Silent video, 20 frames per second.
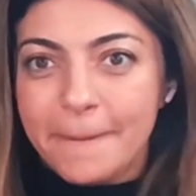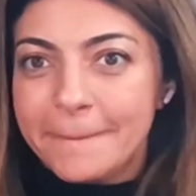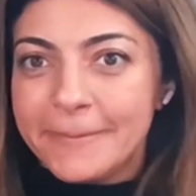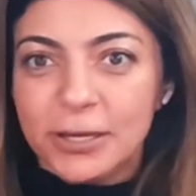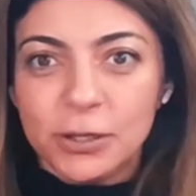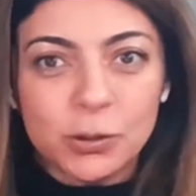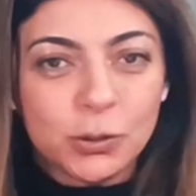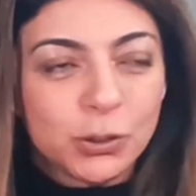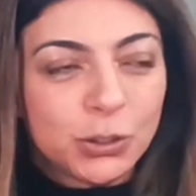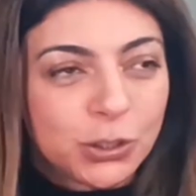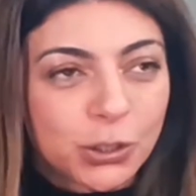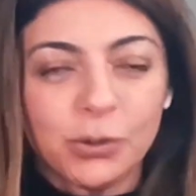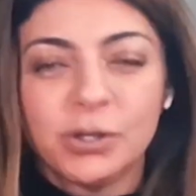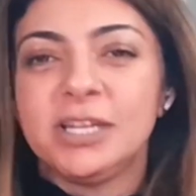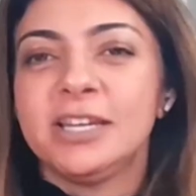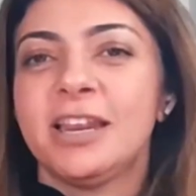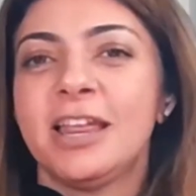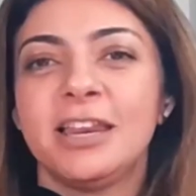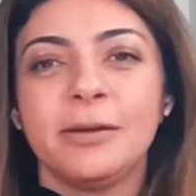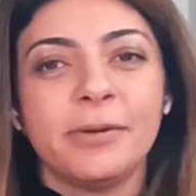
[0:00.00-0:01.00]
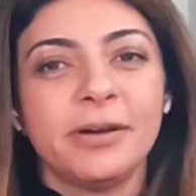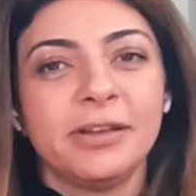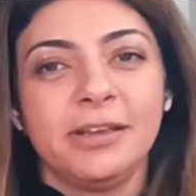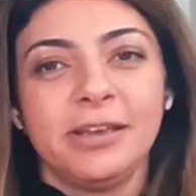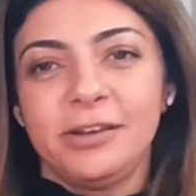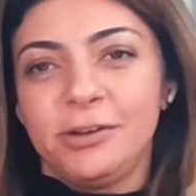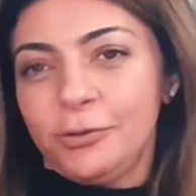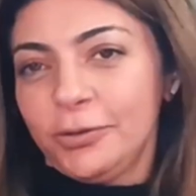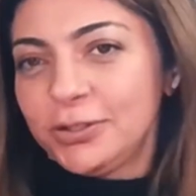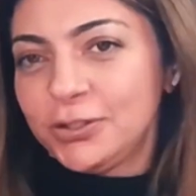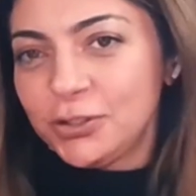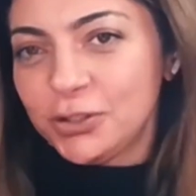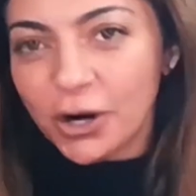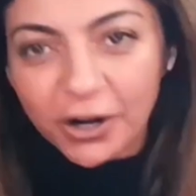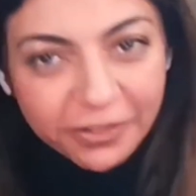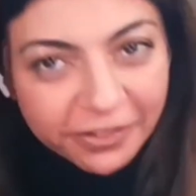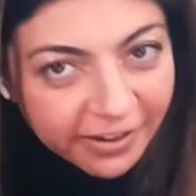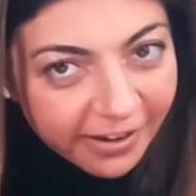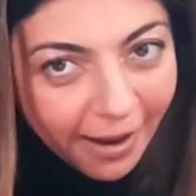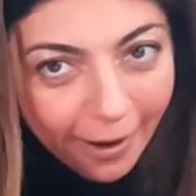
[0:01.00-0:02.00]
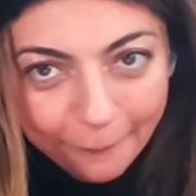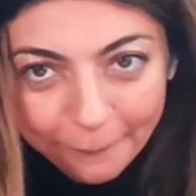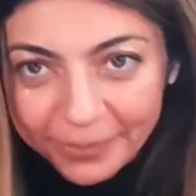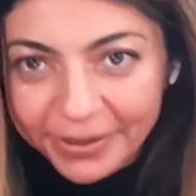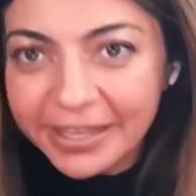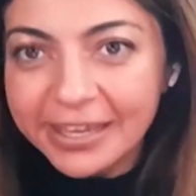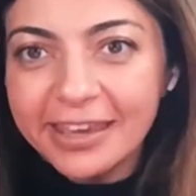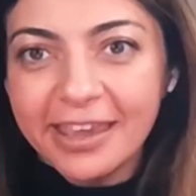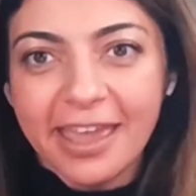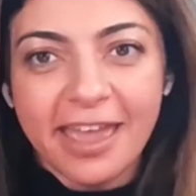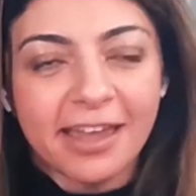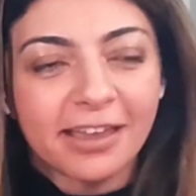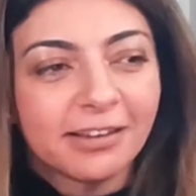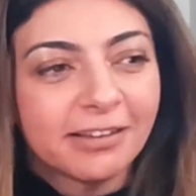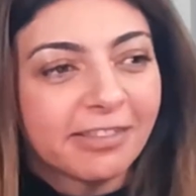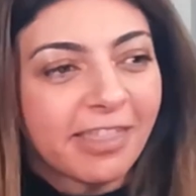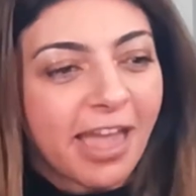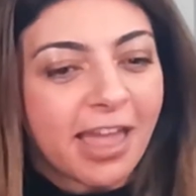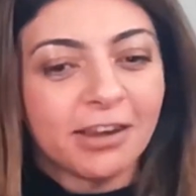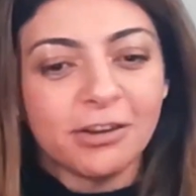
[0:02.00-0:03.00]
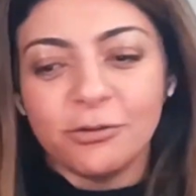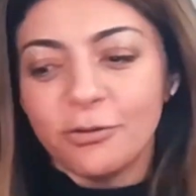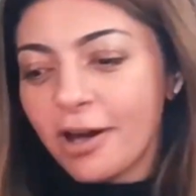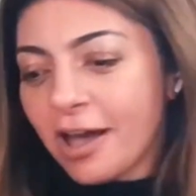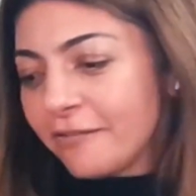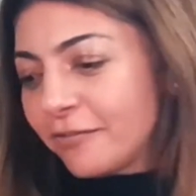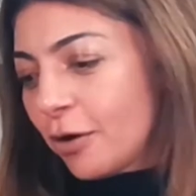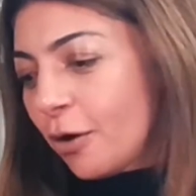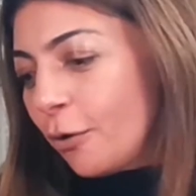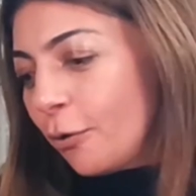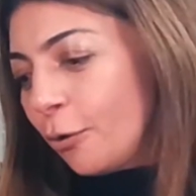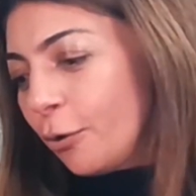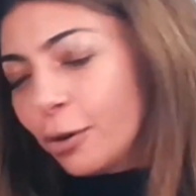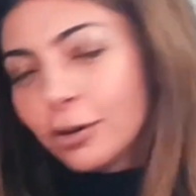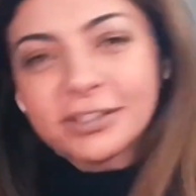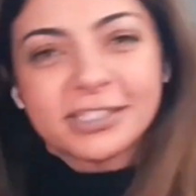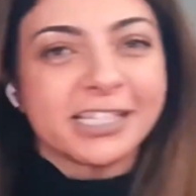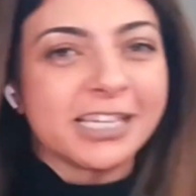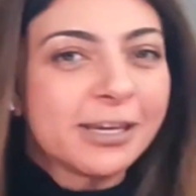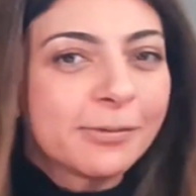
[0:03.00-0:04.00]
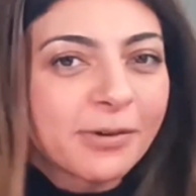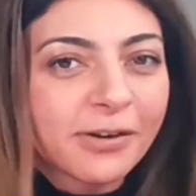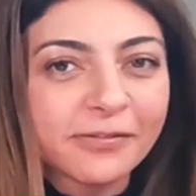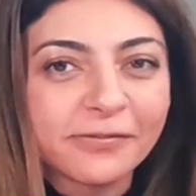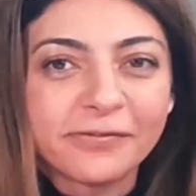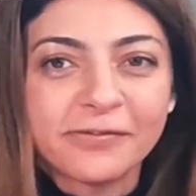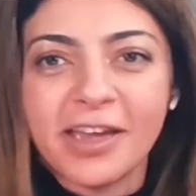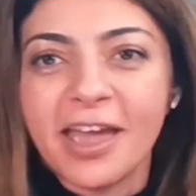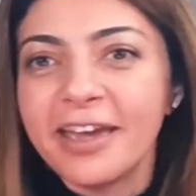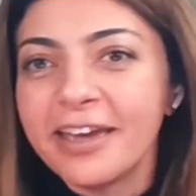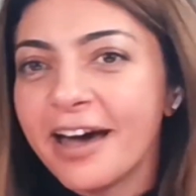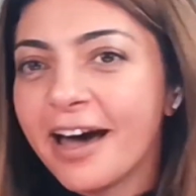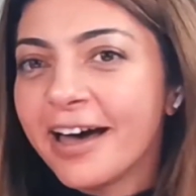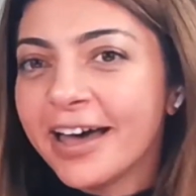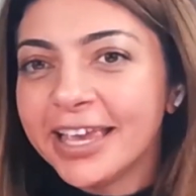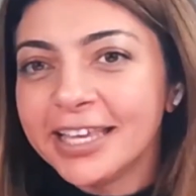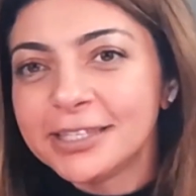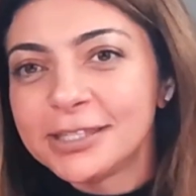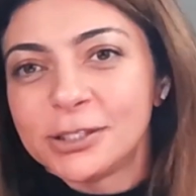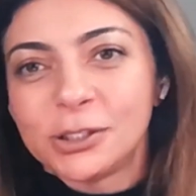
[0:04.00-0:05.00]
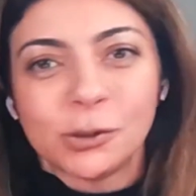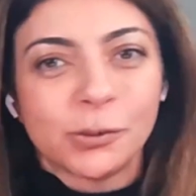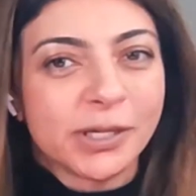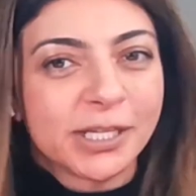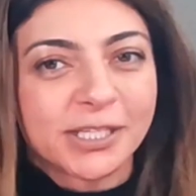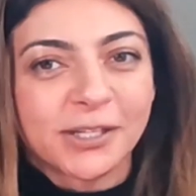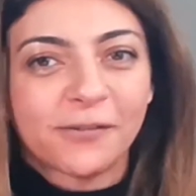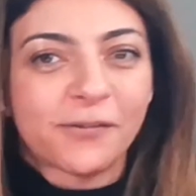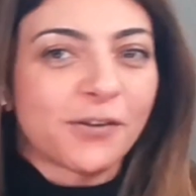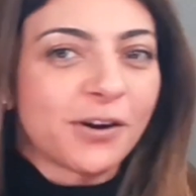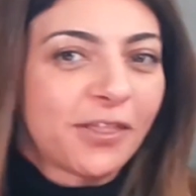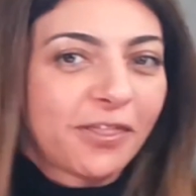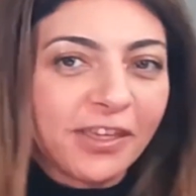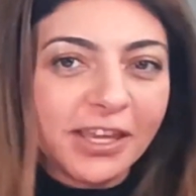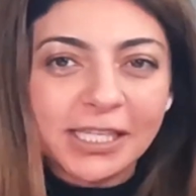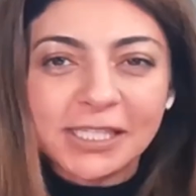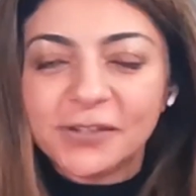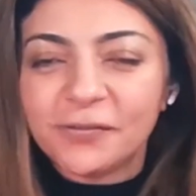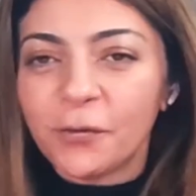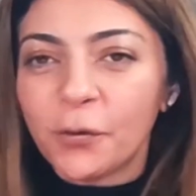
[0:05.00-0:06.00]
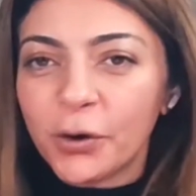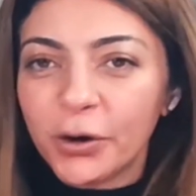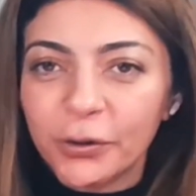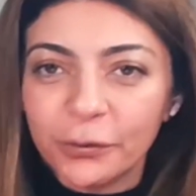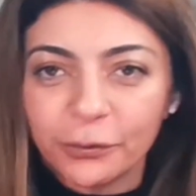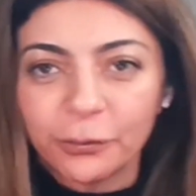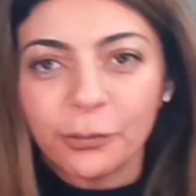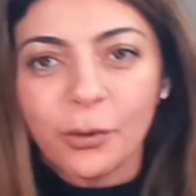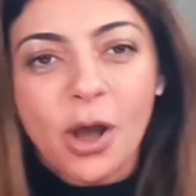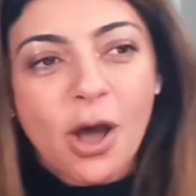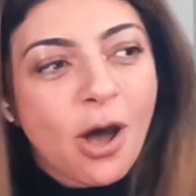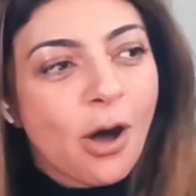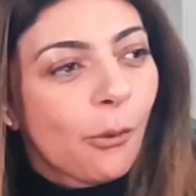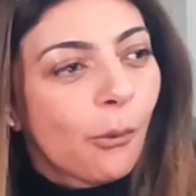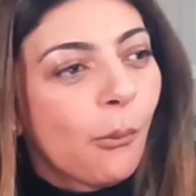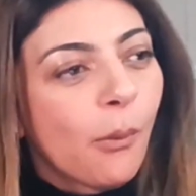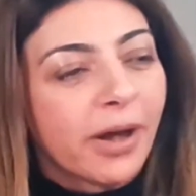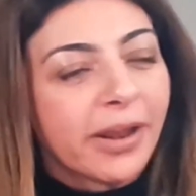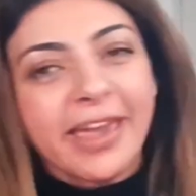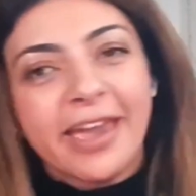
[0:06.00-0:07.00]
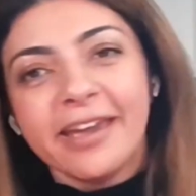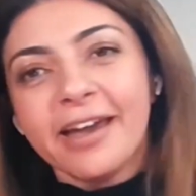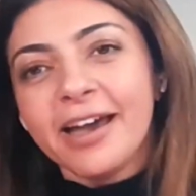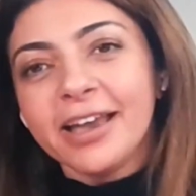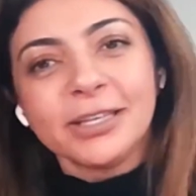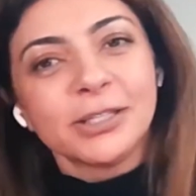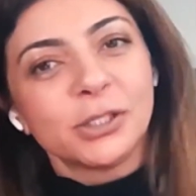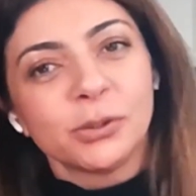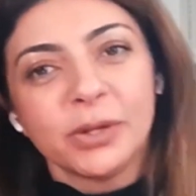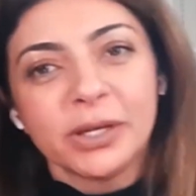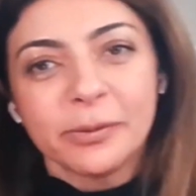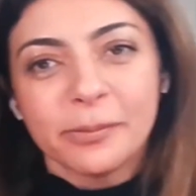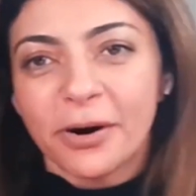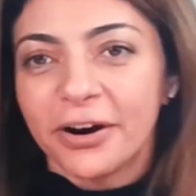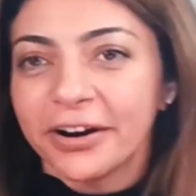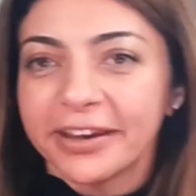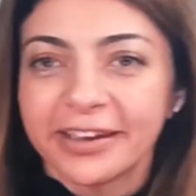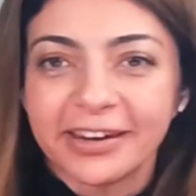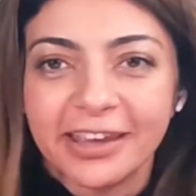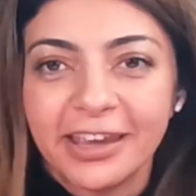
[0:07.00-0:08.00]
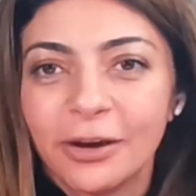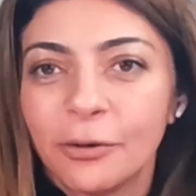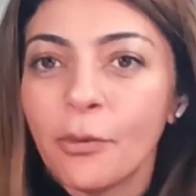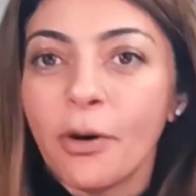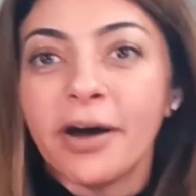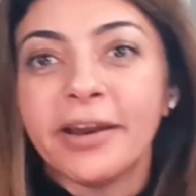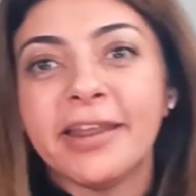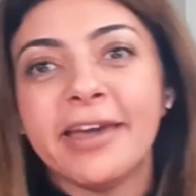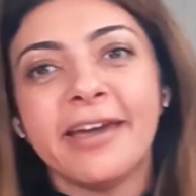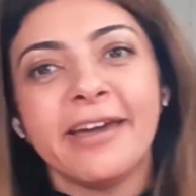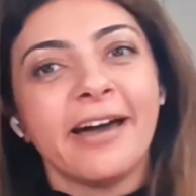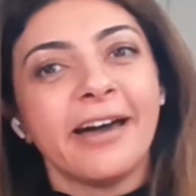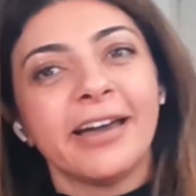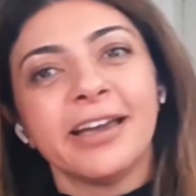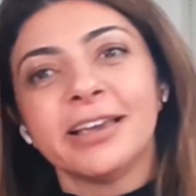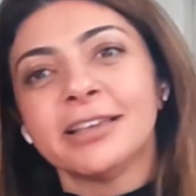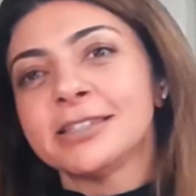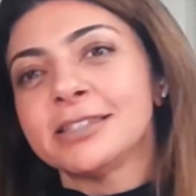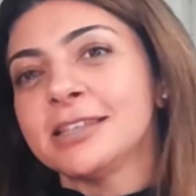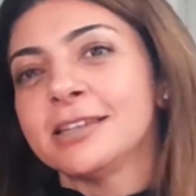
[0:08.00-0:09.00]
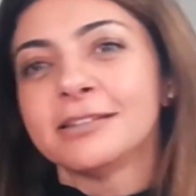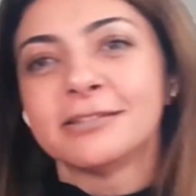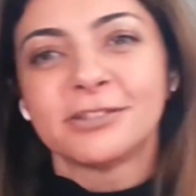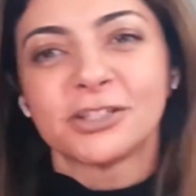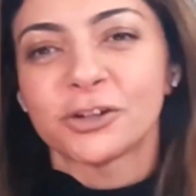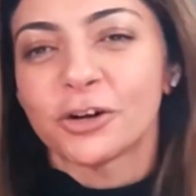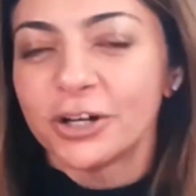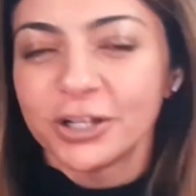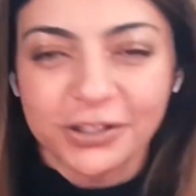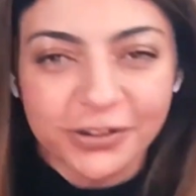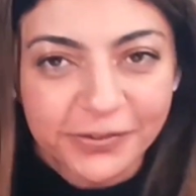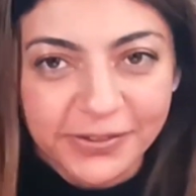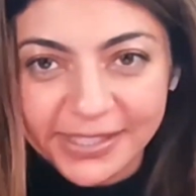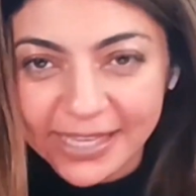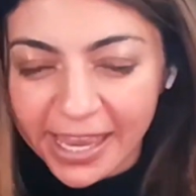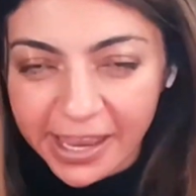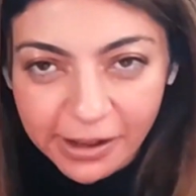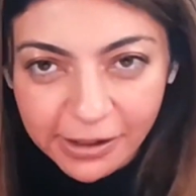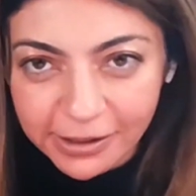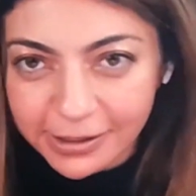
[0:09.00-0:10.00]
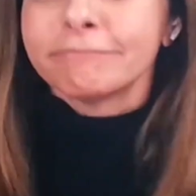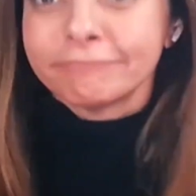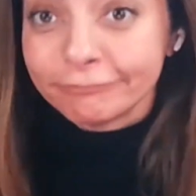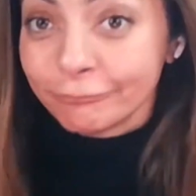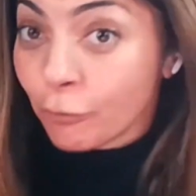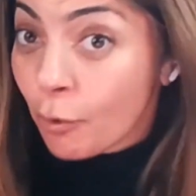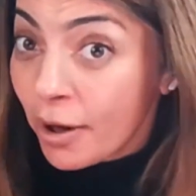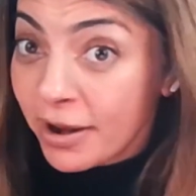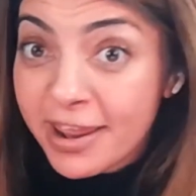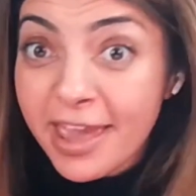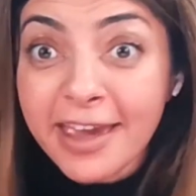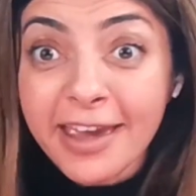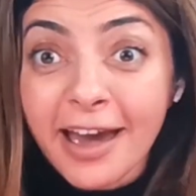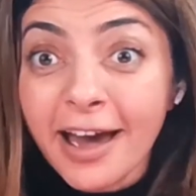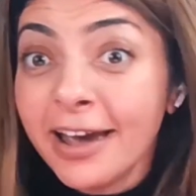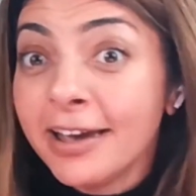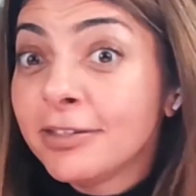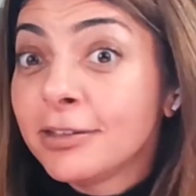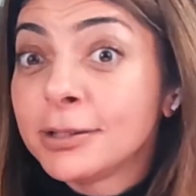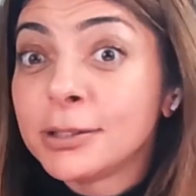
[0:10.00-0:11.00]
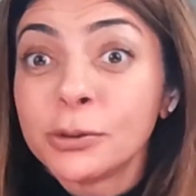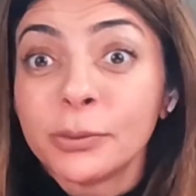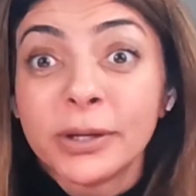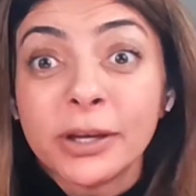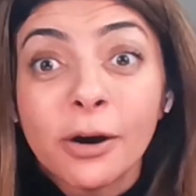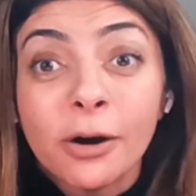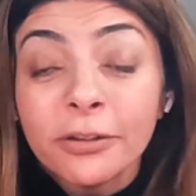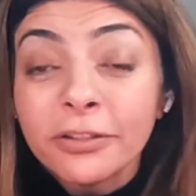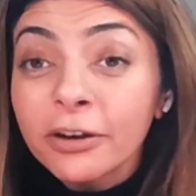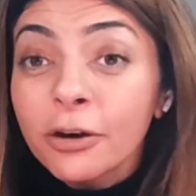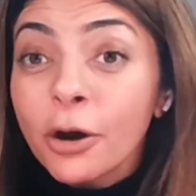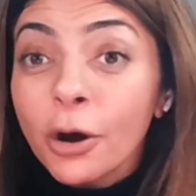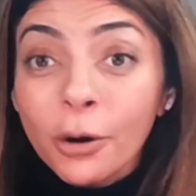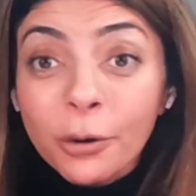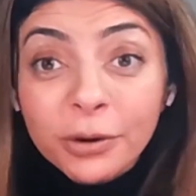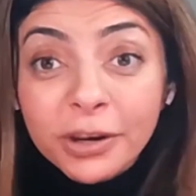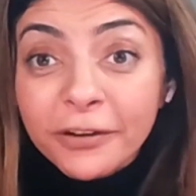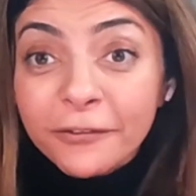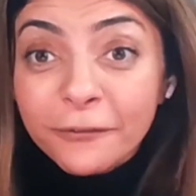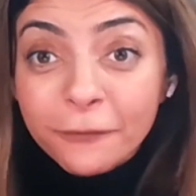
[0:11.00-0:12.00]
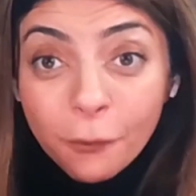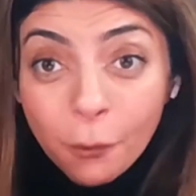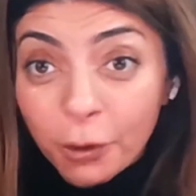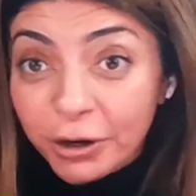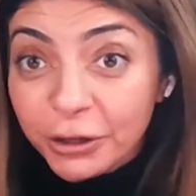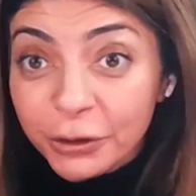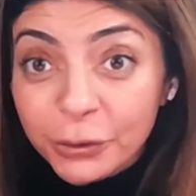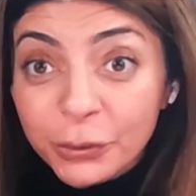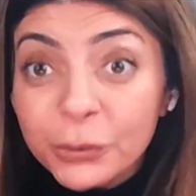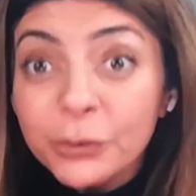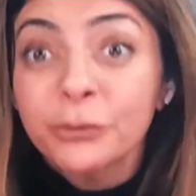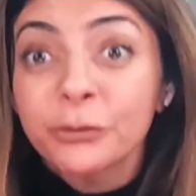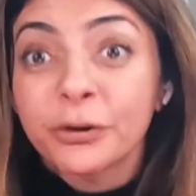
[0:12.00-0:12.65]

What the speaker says: You don't need anybody. You start the company and then you have a whole team of AIs doing different things for you. One AI is doing marketing. One AI is in charge of sales. One AI that's doing all the coding for you,